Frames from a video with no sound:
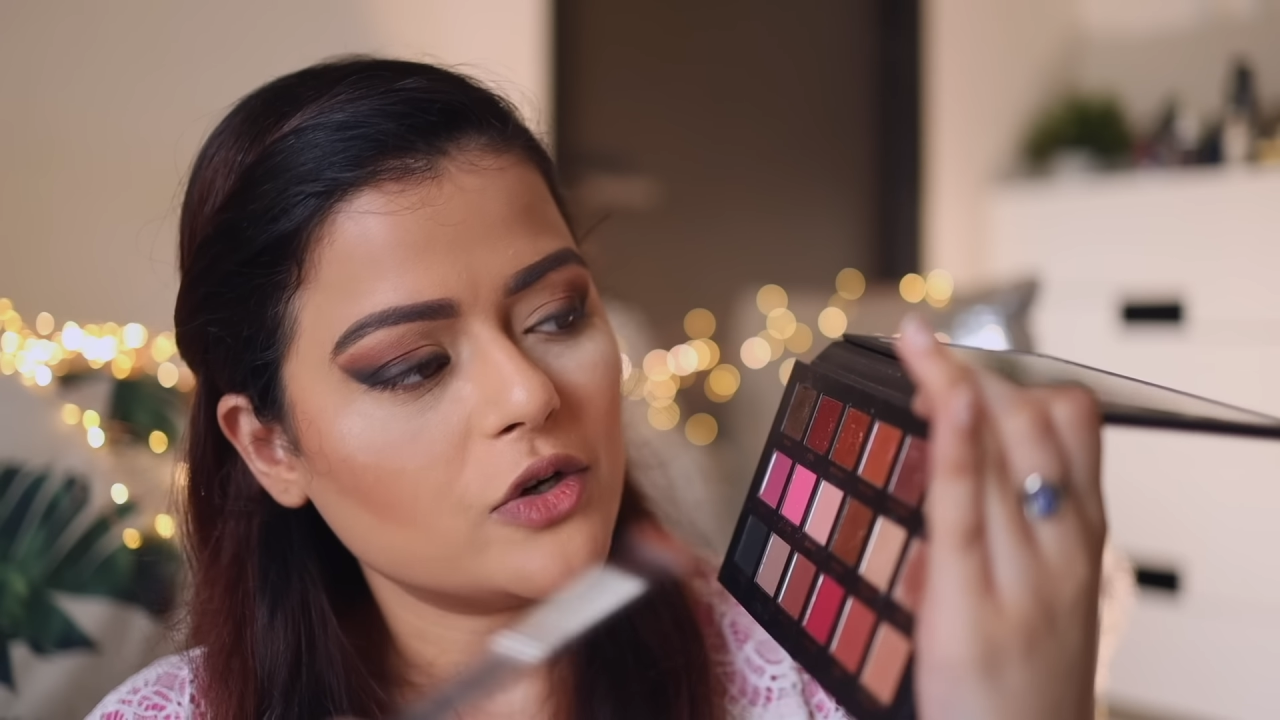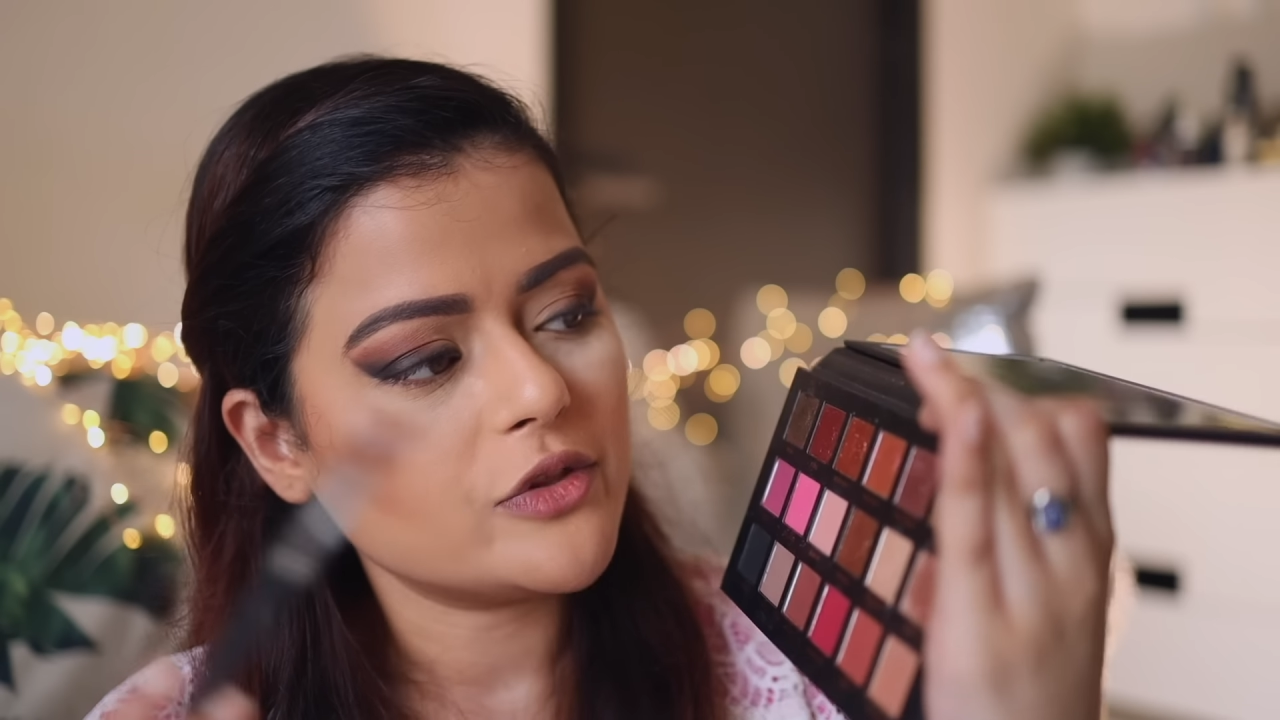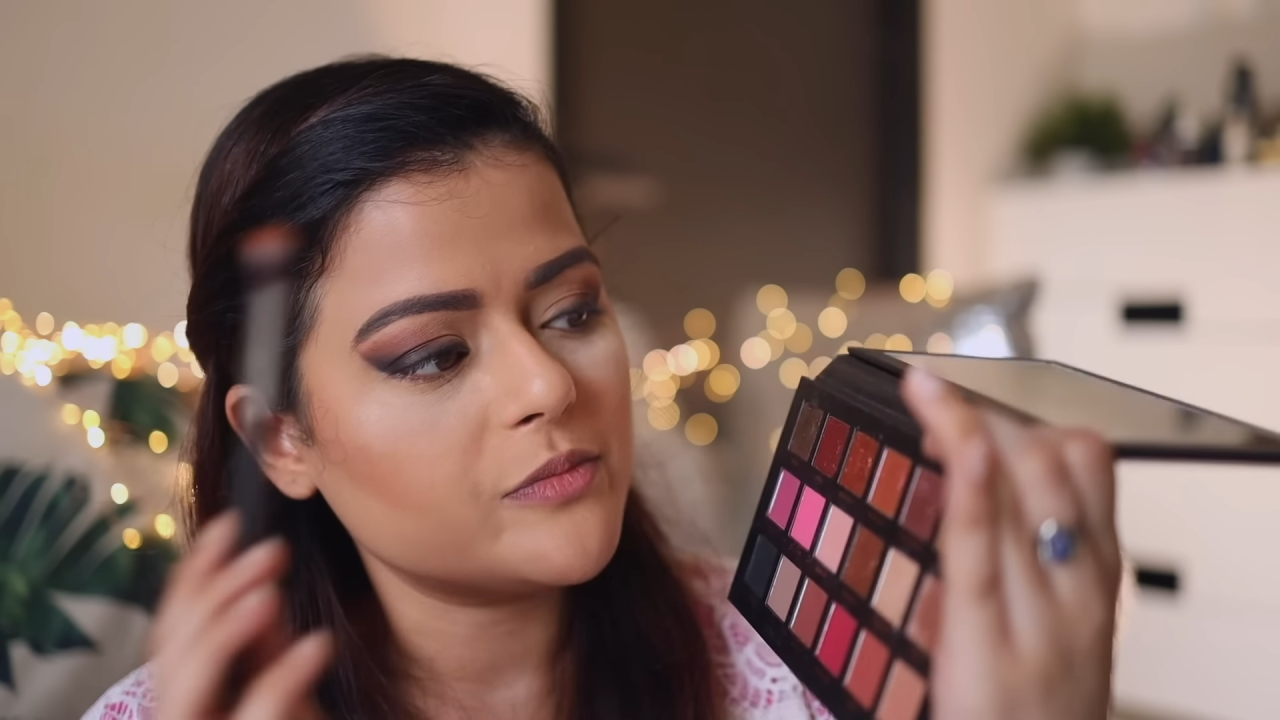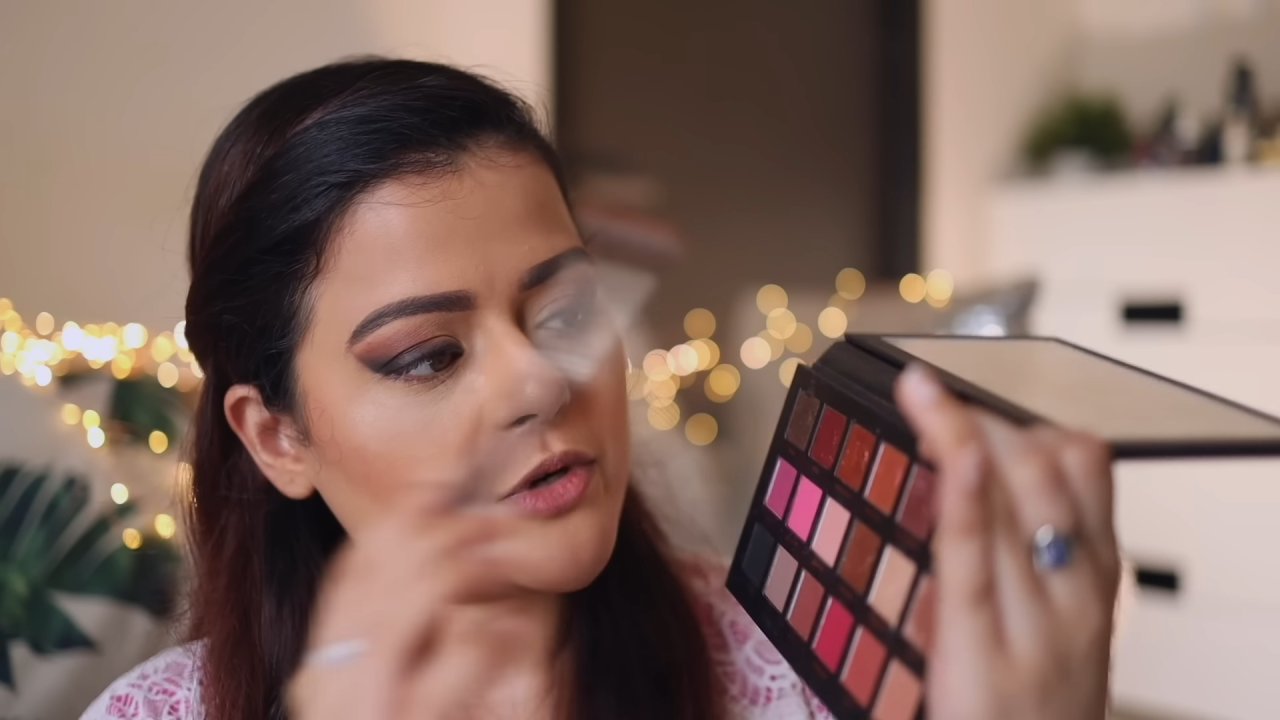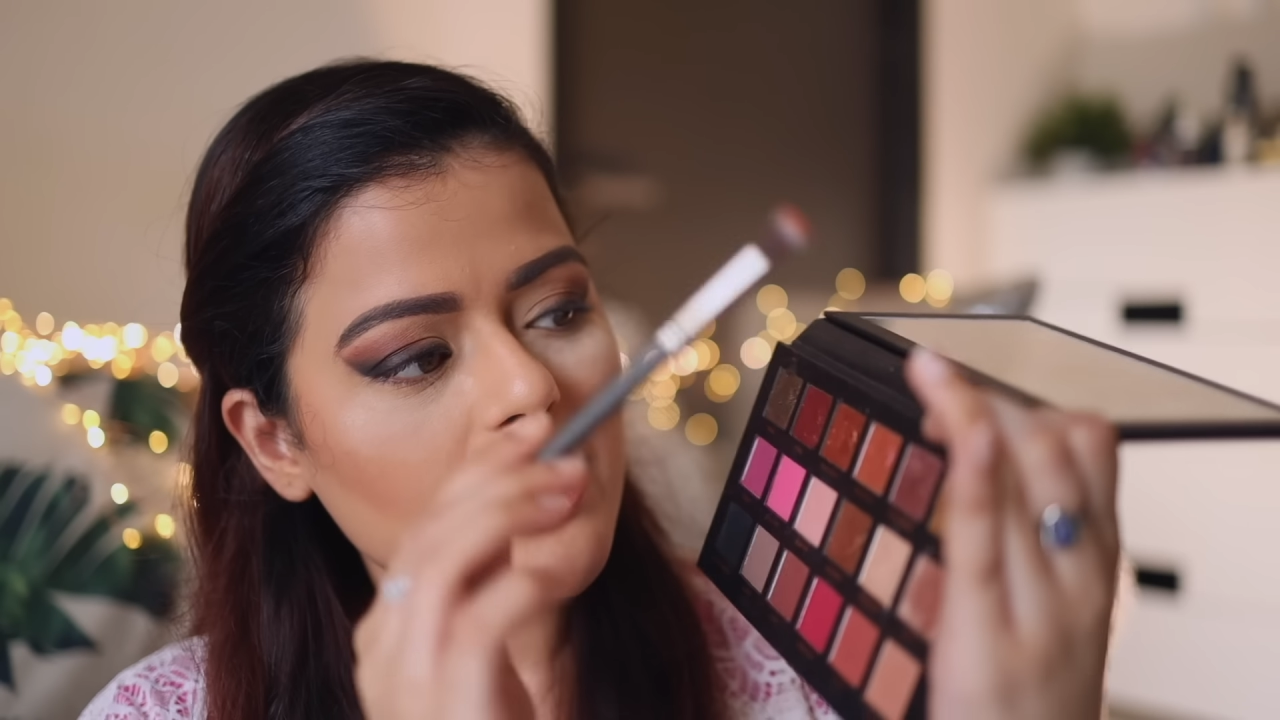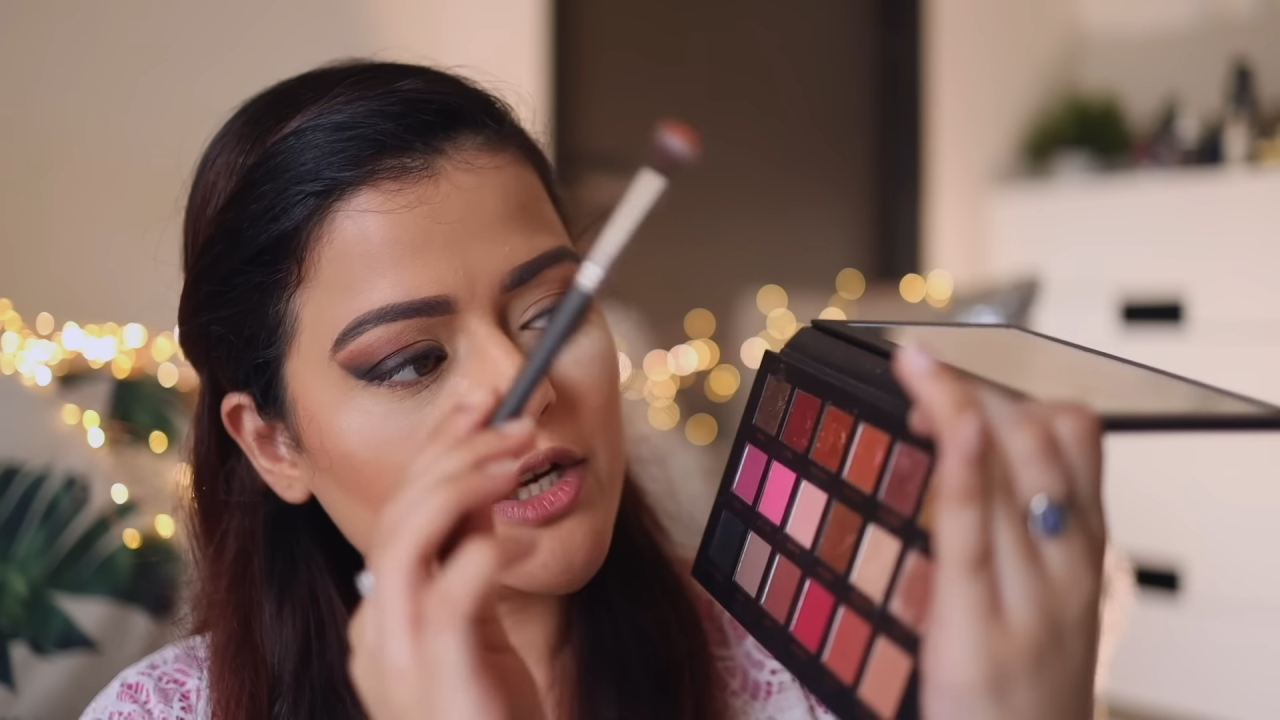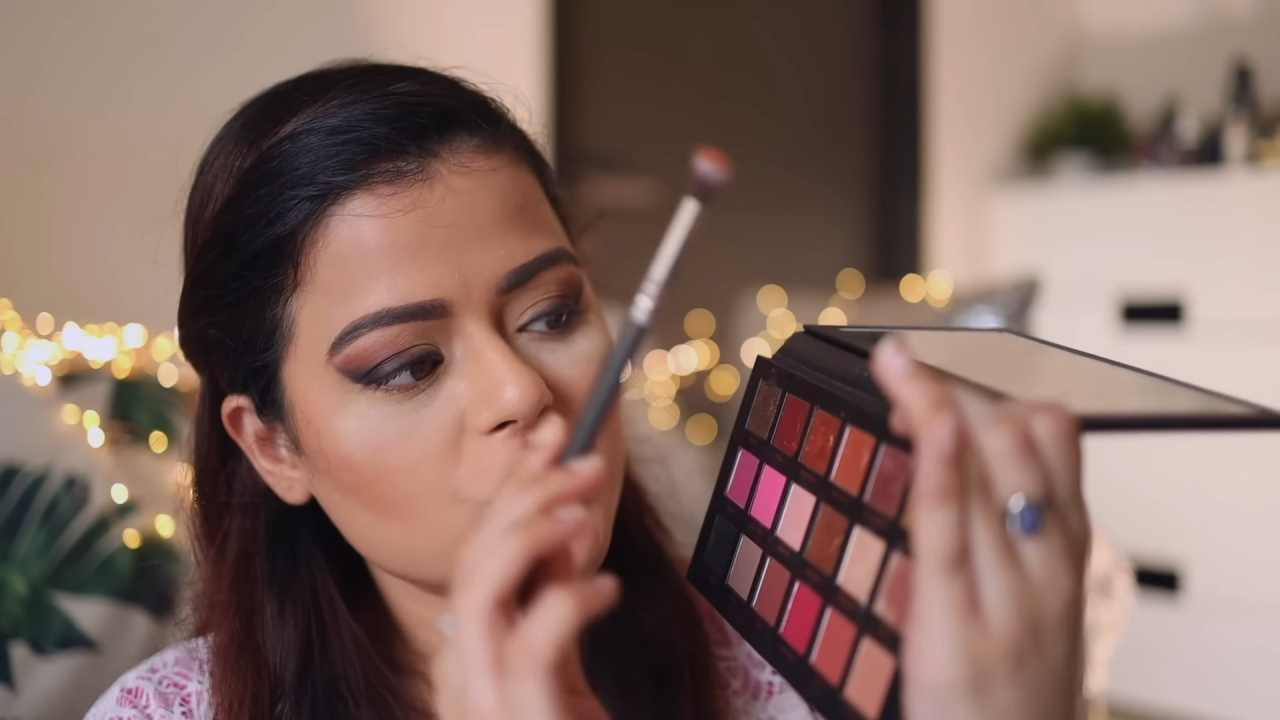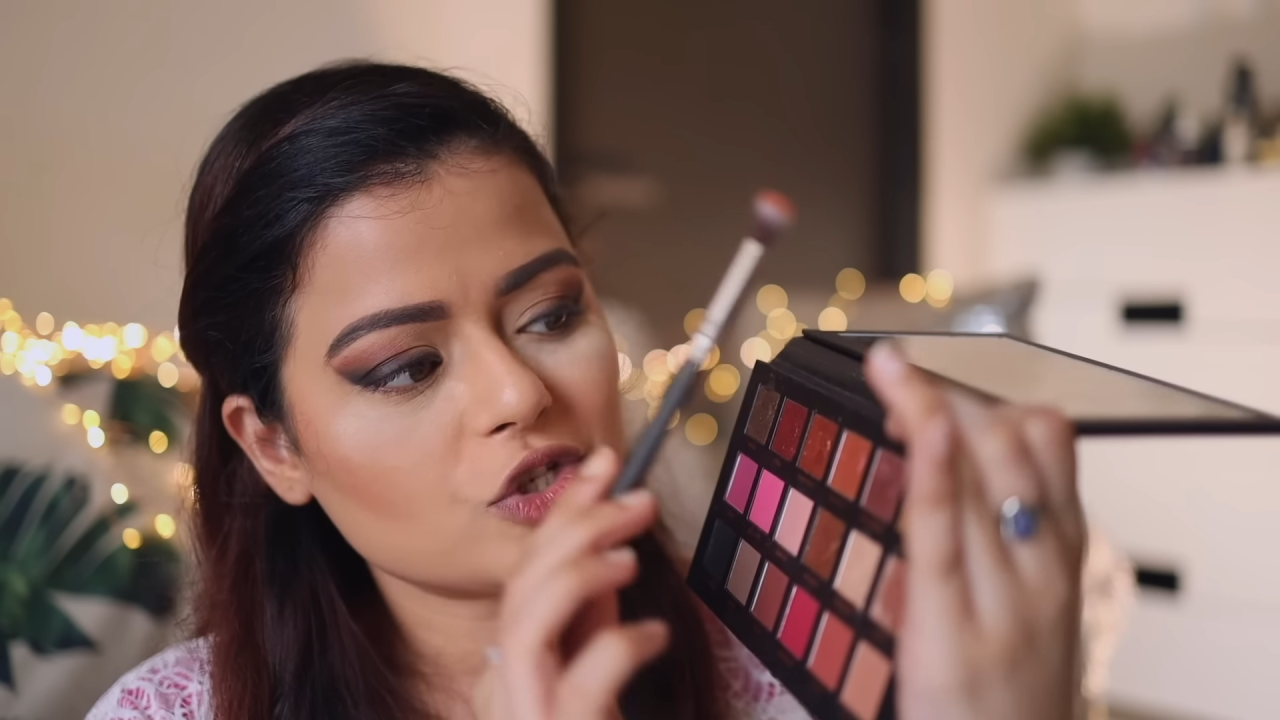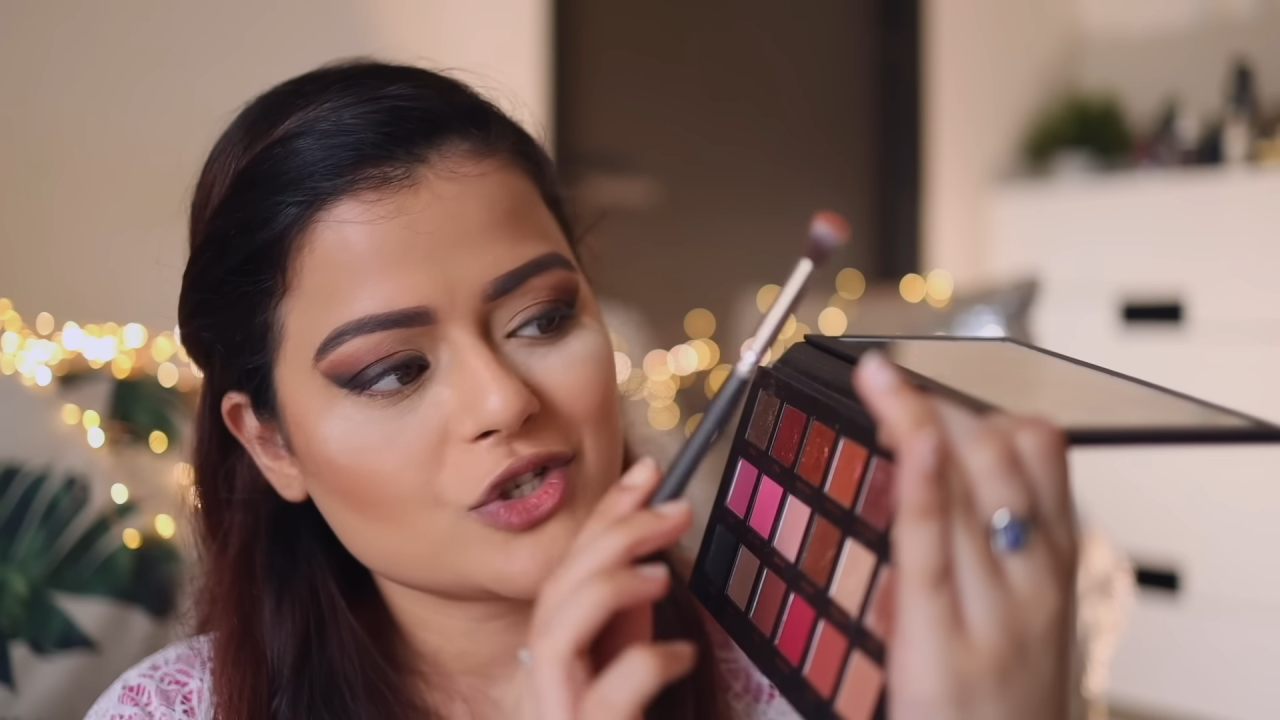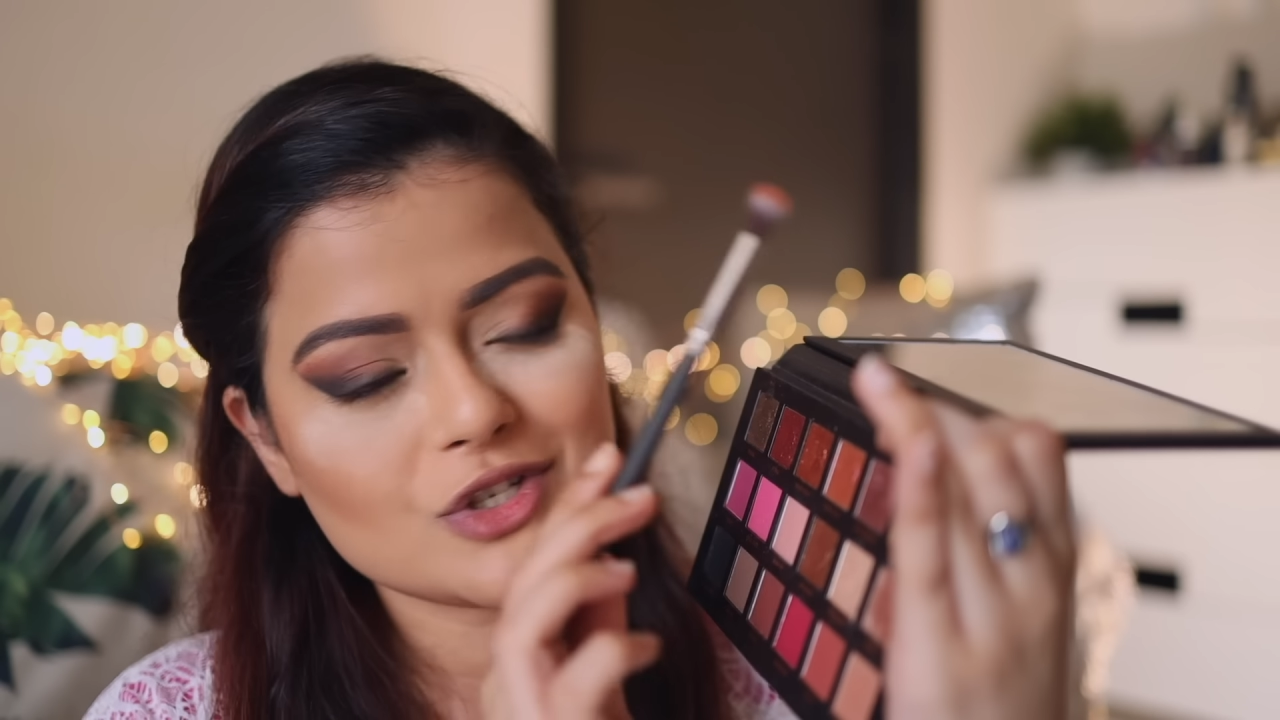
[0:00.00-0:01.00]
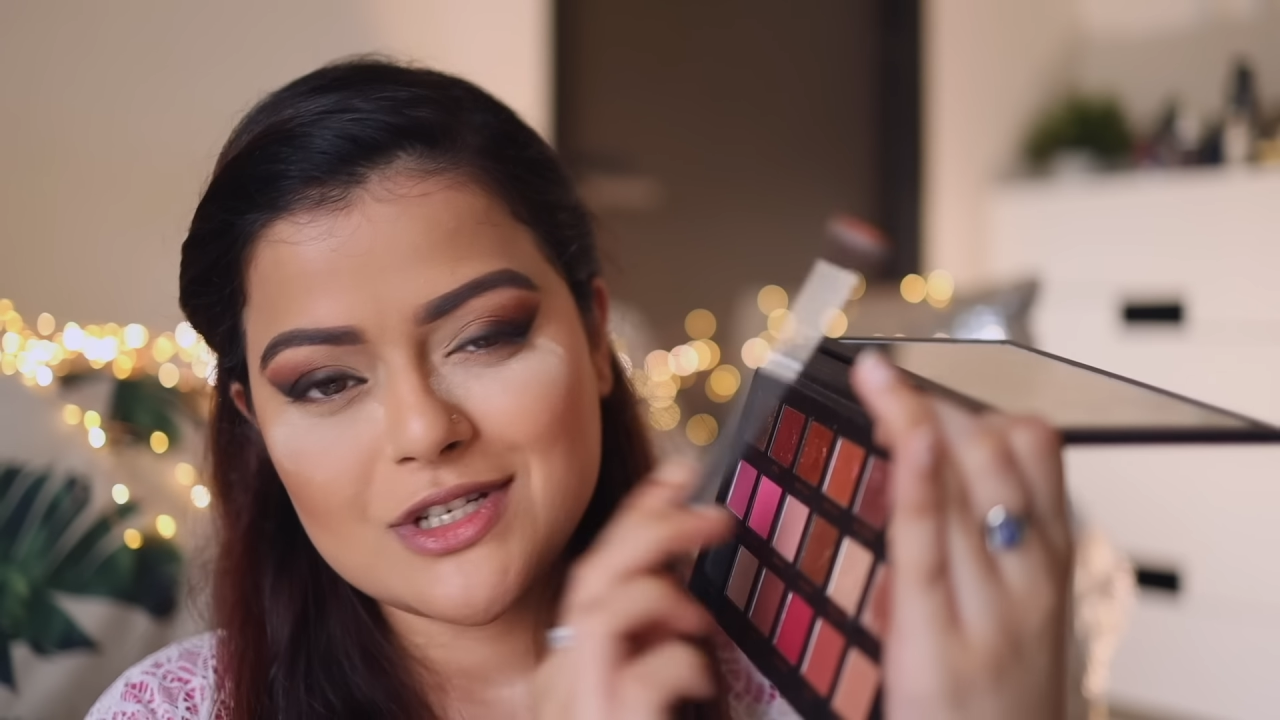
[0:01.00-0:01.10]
on the brush,